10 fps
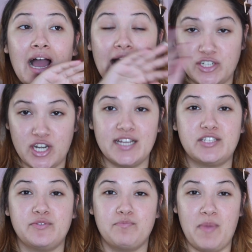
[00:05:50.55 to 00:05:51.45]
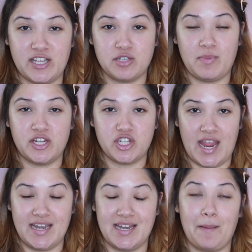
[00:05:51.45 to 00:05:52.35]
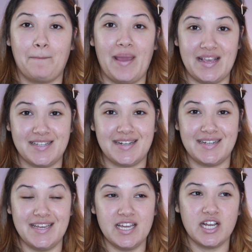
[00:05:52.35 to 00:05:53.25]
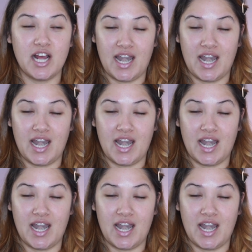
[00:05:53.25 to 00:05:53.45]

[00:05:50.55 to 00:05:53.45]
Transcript: I tried to match my shade and I basically,